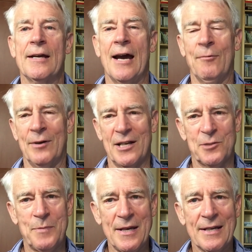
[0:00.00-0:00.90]
And when I
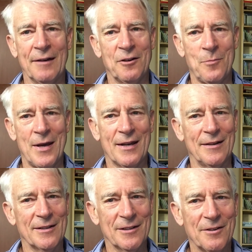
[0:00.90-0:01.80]
speak, I'm going to make a
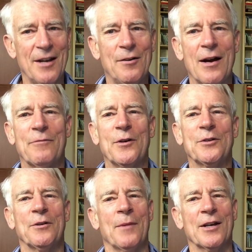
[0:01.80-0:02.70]
little greater
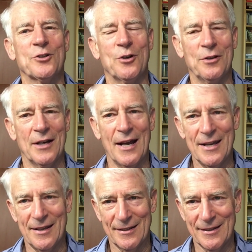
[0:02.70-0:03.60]
effort to make sure that
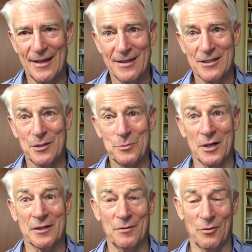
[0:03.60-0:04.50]
I get the
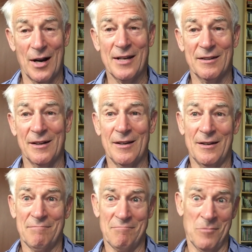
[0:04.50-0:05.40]
subjunctive right
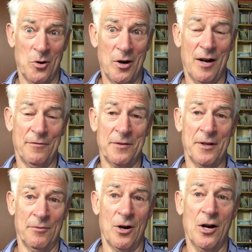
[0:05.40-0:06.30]
more often
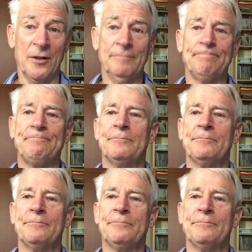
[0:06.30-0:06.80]
than wrong.